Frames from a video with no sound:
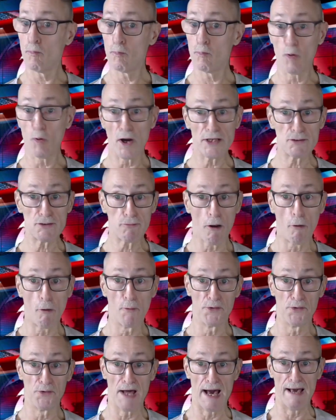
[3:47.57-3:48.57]
What is wrong
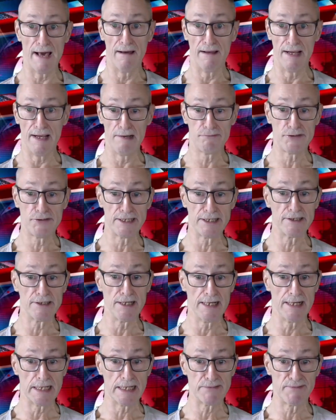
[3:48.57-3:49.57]
with that? If she is
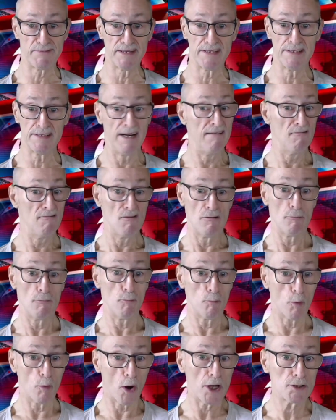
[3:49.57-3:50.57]
a lesbian,
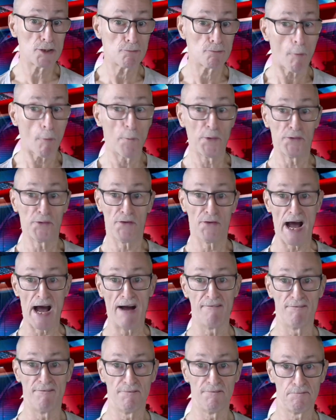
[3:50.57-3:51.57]
what is wrong with that?
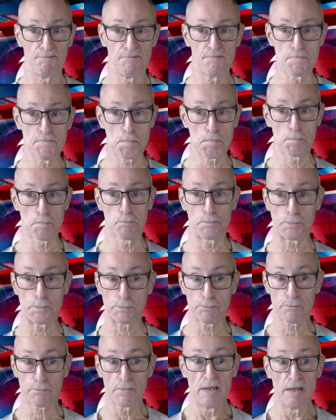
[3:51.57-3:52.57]

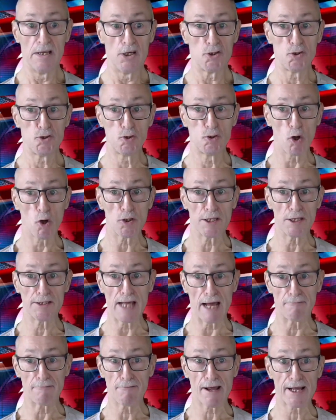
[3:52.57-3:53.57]
Surely
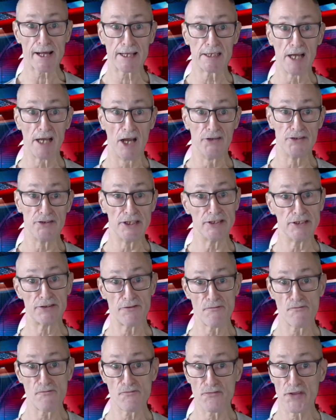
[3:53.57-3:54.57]
that recognises
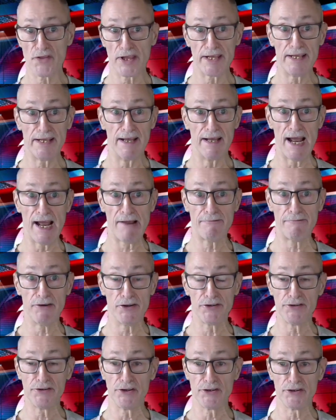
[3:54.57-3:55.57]
the
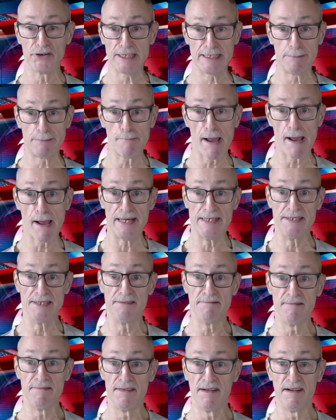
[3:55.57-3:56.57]
efforts that she's made
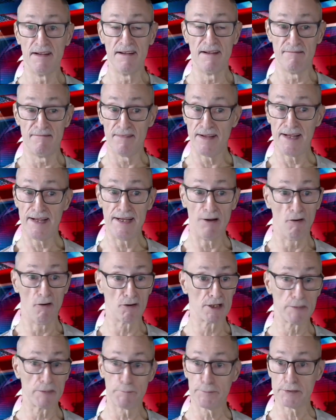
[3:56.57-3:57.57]
in
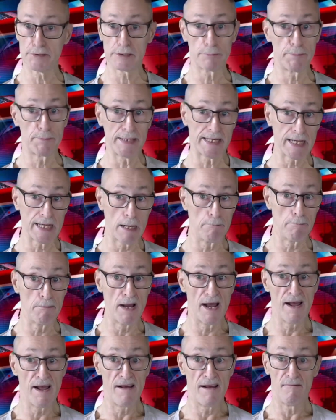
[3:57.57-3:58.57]
order to become
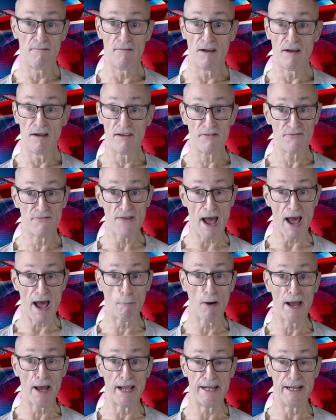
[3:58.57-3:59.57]
that
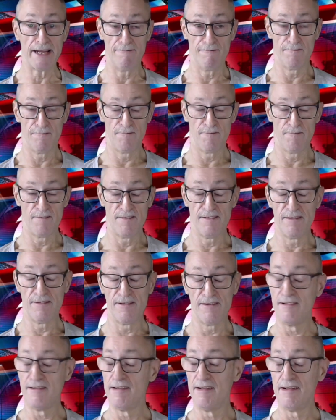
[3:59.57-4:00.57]
way.
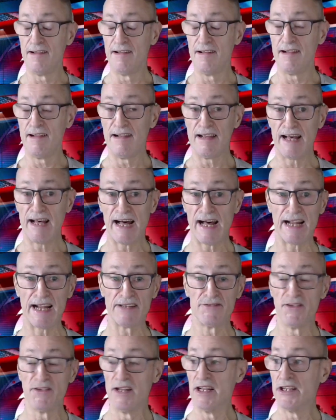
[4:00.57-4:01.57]

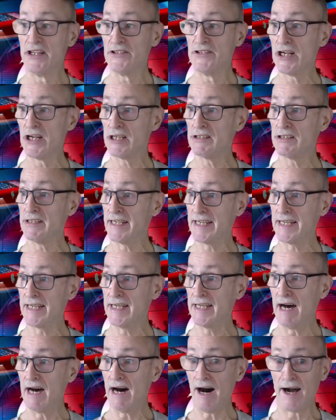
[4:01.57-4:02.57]
And
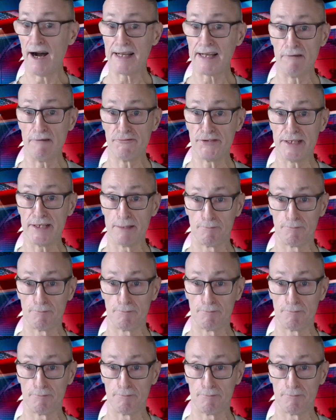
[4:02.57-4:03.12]
certainly I don't see